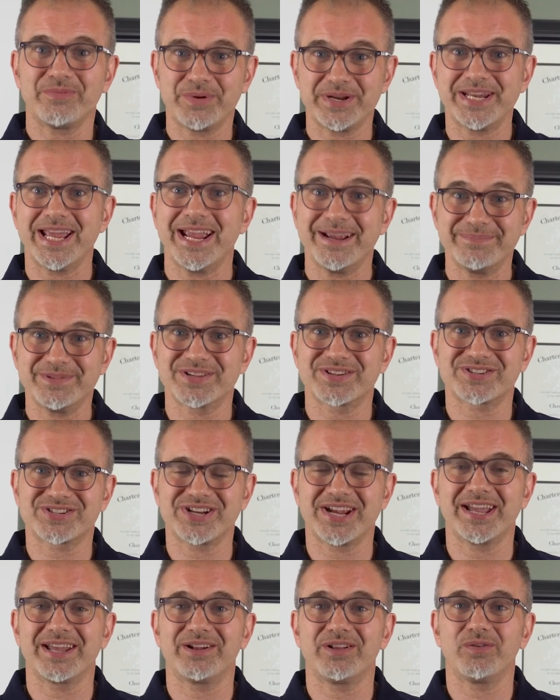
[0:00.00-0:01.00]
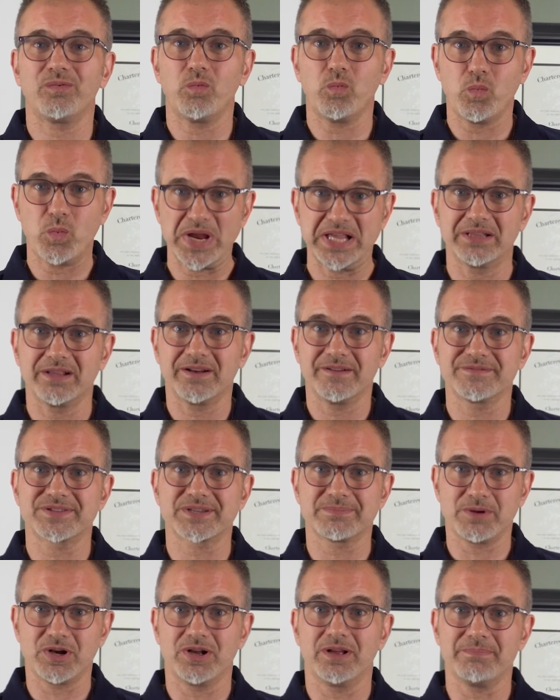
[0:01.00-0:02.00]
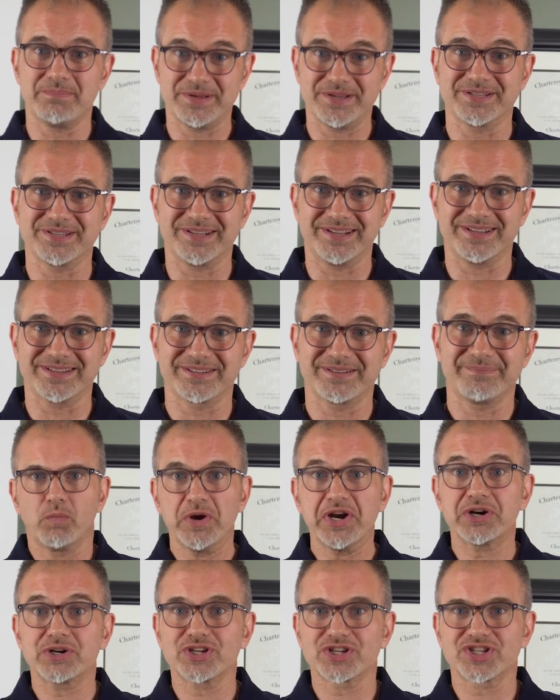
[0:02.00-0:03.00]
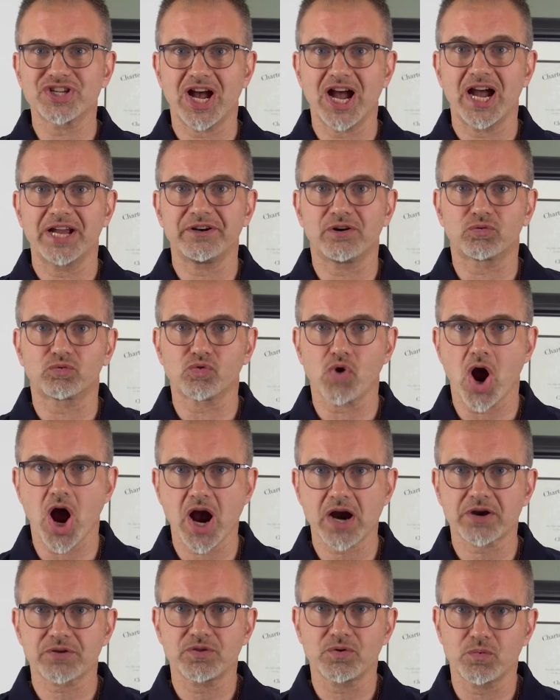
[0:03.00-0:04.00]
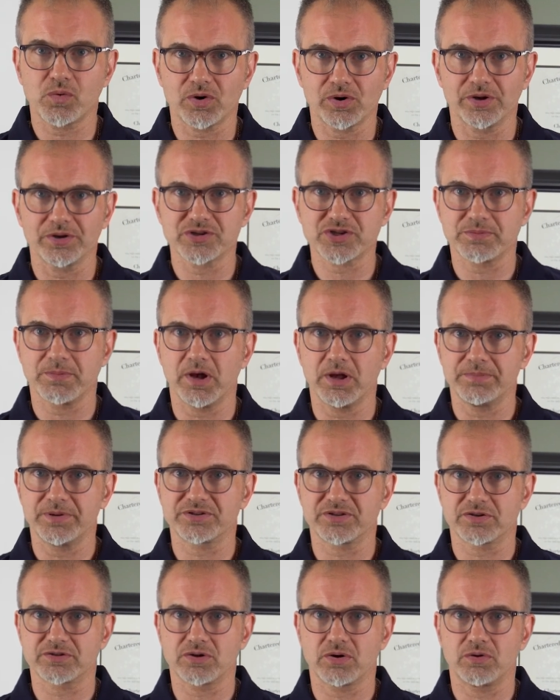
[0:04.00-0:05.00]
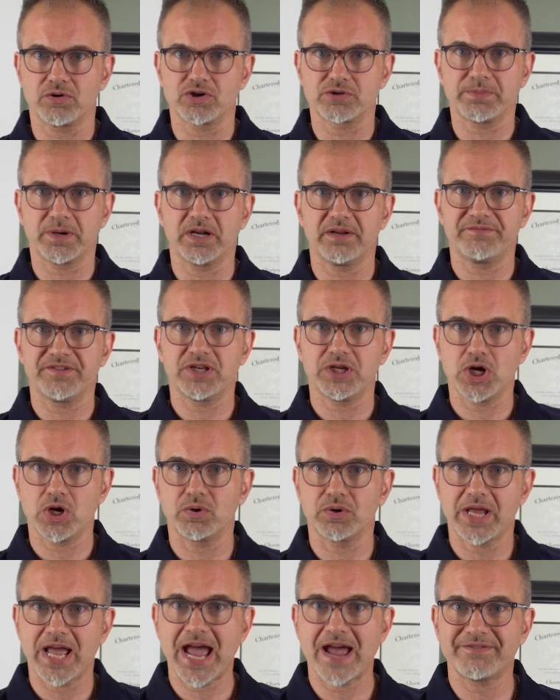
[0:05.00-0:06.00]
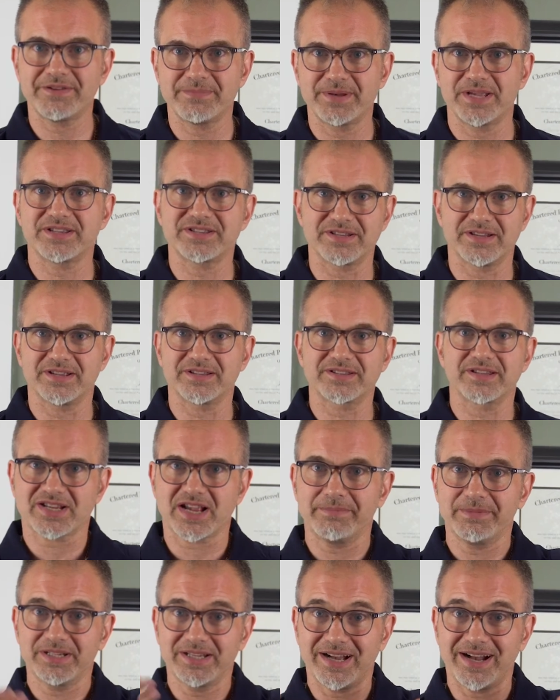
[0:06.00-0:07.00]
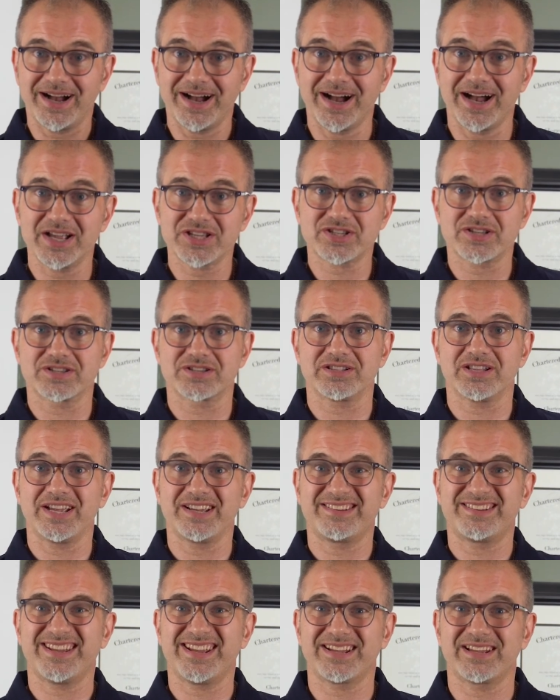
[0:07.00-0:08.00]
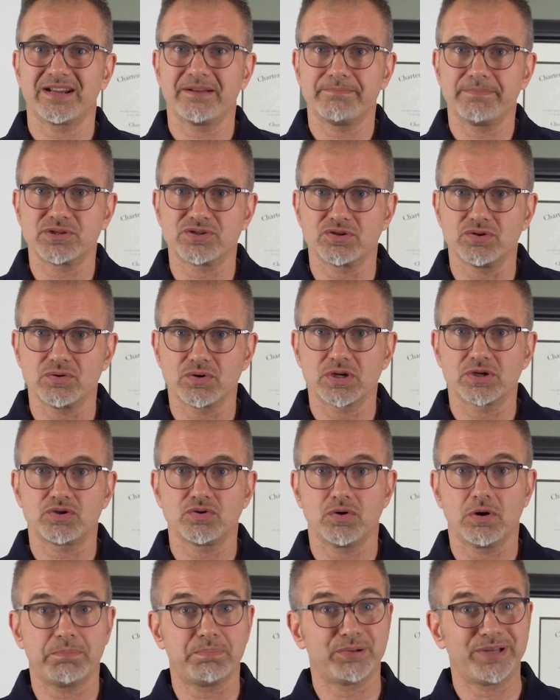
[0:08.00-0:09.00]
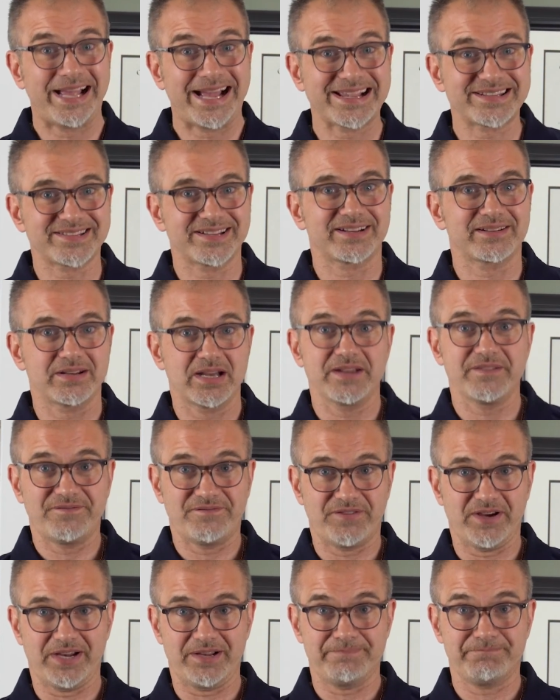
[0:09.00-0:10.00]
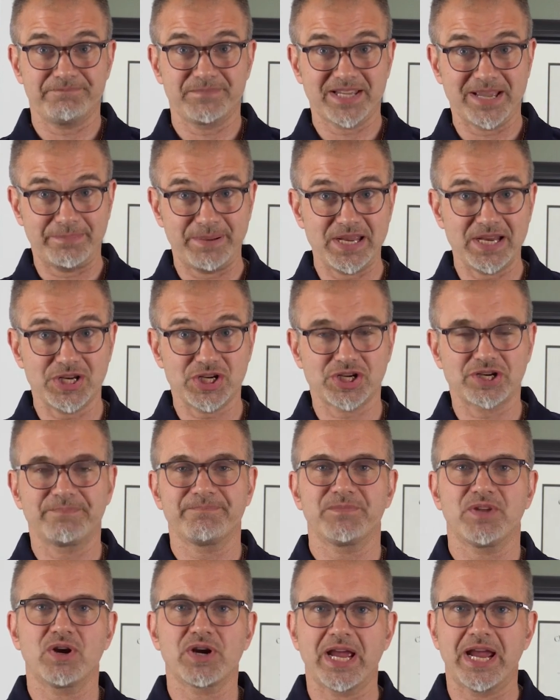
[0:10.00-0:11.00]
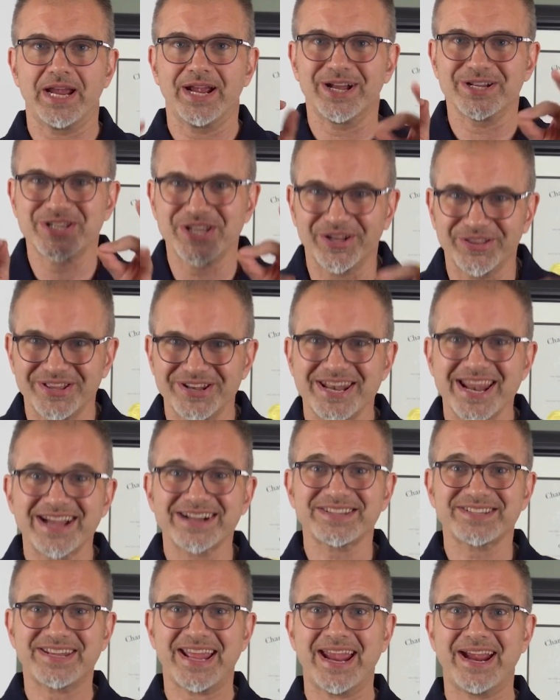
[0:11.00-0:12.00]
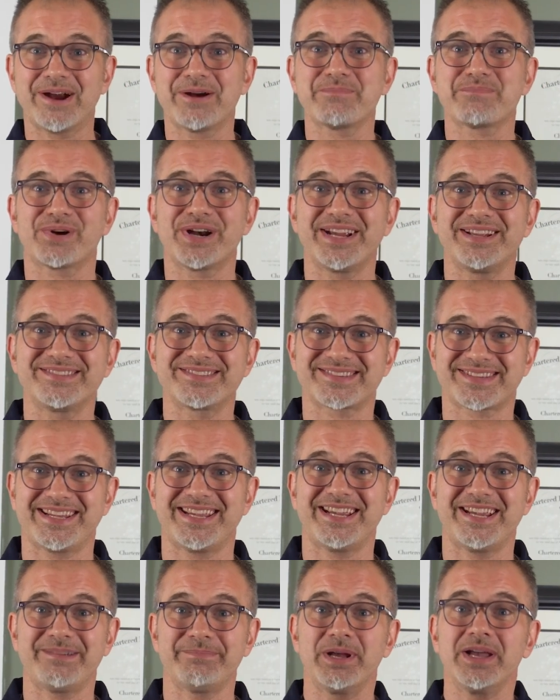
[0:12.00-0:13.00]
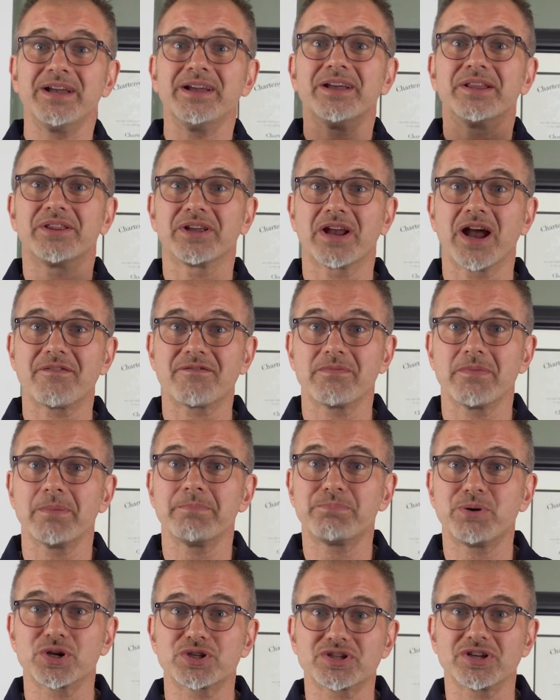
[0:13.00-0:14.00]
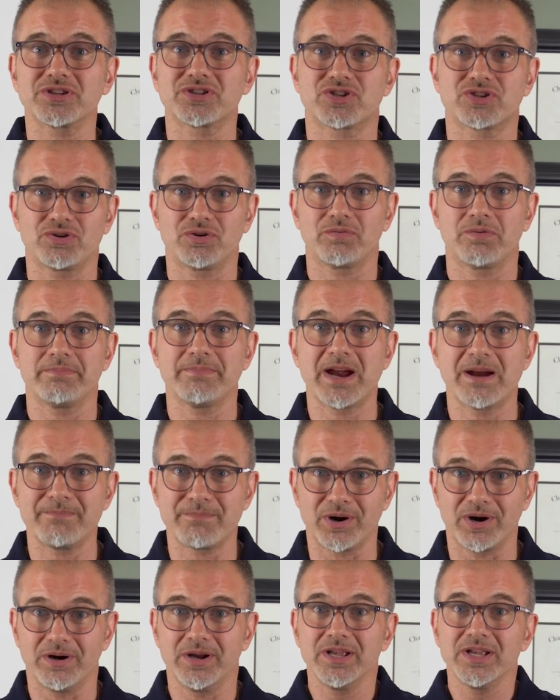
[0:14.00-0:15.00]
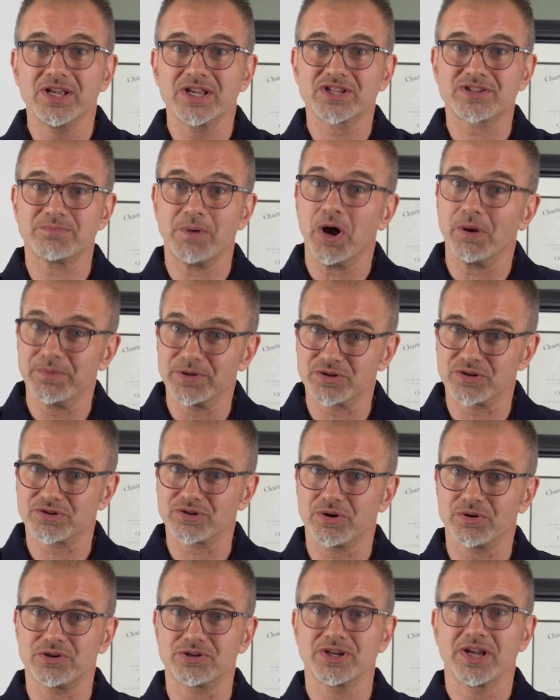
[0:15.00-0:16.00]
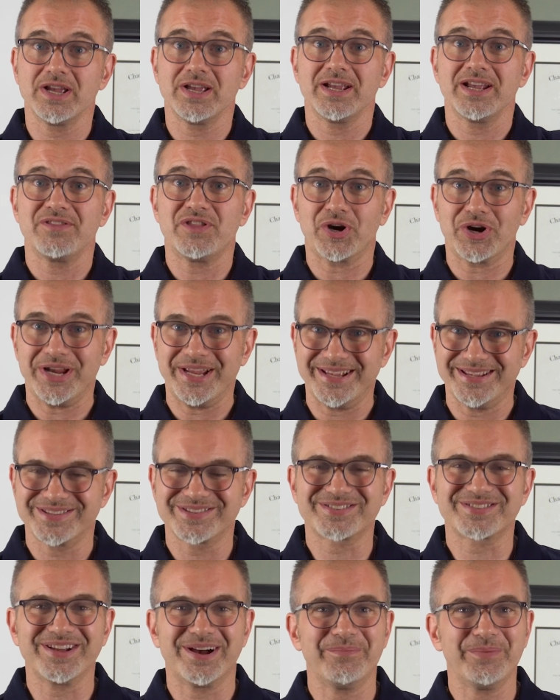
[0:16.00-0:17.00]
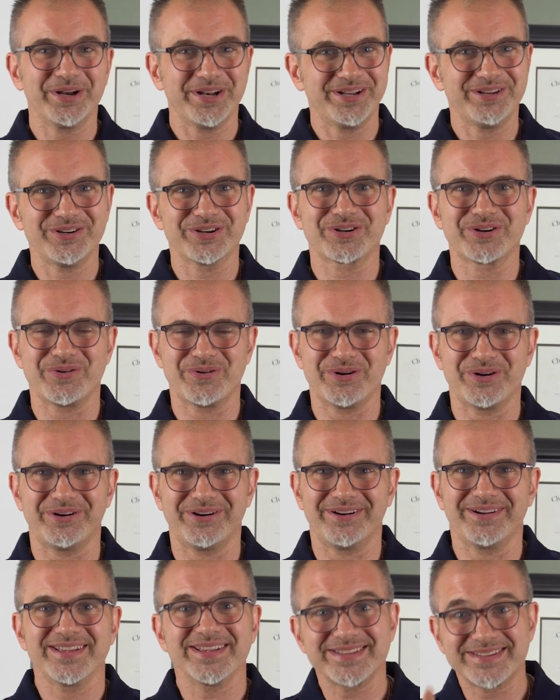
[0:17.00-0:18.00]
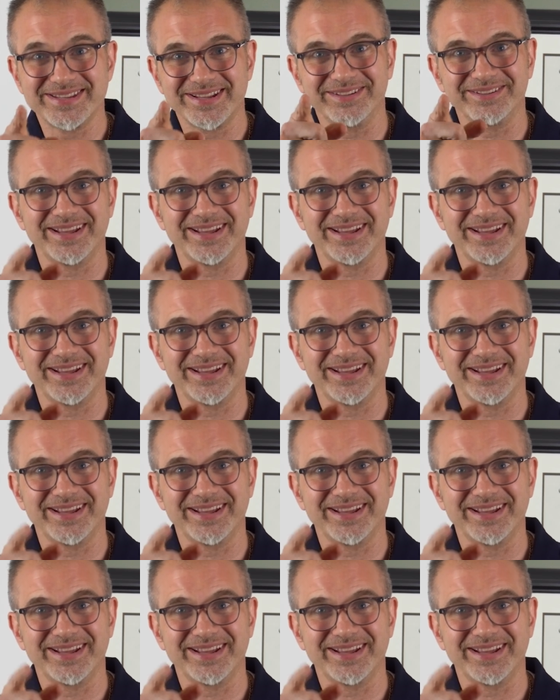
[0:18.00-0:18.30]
we named this channel We Love Small Business. We are designed to rock the world of small business owners, but if you don't have a business, coming to us is like taking a bazooka to a plastic knife fight. Capiche? Okay, until the next harebrained scheme the government puts us through, remember, small business owners, there is someone in your corner. Till